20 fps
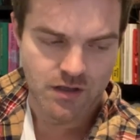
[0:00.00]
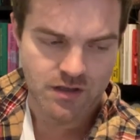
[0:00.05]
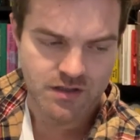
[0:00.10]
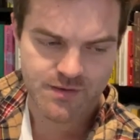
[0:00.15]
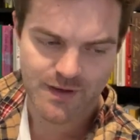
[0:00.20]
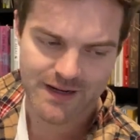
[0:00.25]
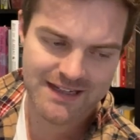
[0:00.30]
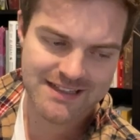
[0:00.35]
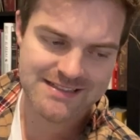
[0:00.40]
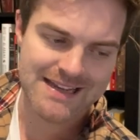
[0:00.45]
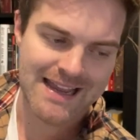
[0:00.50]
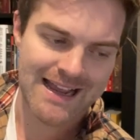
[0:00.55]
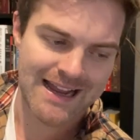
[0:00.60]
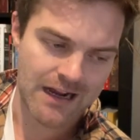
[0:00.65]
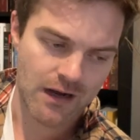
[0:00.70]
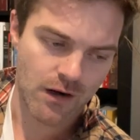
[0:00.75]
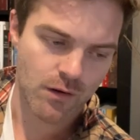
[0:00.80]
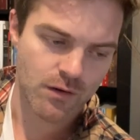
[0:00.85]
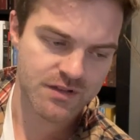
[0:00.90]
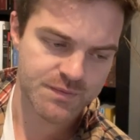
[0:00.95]
So I guess
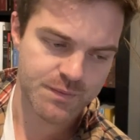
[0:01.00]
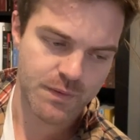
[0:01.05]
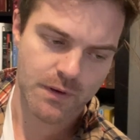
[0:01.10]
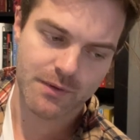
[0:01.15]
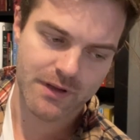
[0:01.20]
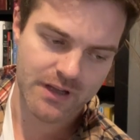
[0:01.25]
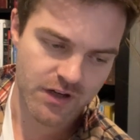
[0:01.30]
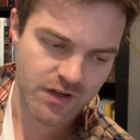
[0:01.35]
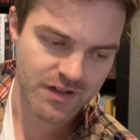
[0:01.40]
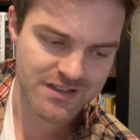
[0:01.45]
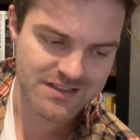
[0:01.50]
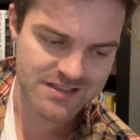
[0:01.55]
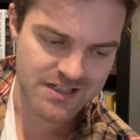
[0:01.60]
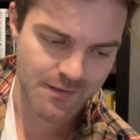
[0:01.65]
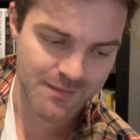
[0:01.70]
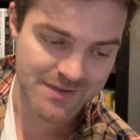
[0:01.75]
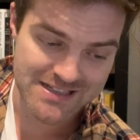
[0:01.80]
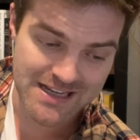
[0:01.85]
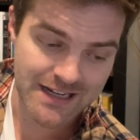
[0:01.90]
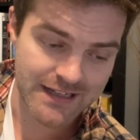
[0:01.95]
now is probably as good a
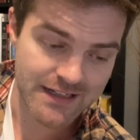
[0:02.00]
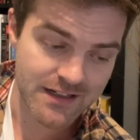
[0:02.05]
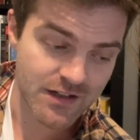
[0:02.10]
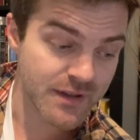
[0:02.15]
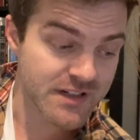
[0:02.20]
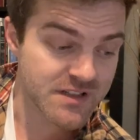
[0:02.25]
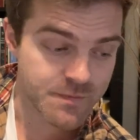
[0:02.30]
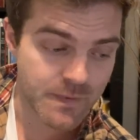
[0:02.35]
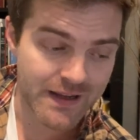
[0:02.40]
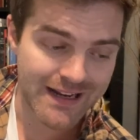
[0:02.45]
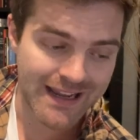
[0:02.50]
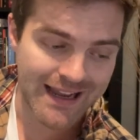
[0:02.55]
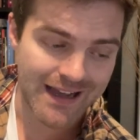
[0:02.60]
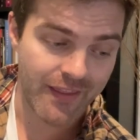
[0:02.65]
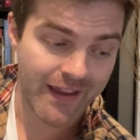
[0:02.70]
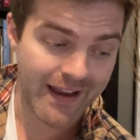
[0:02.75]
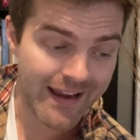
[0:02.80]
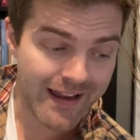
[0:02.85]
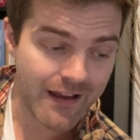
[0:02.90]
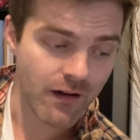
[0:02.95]
time as any to explain how
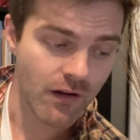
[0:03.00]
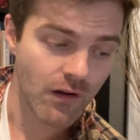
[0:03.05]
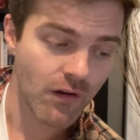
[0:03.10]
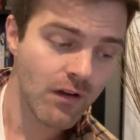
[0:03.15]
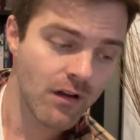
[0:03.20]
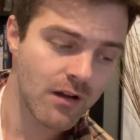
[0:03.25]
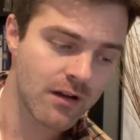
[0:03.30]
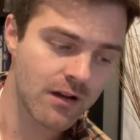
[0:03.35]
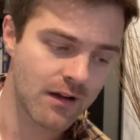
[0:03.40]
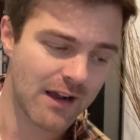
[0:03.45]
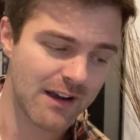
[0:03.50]
the hell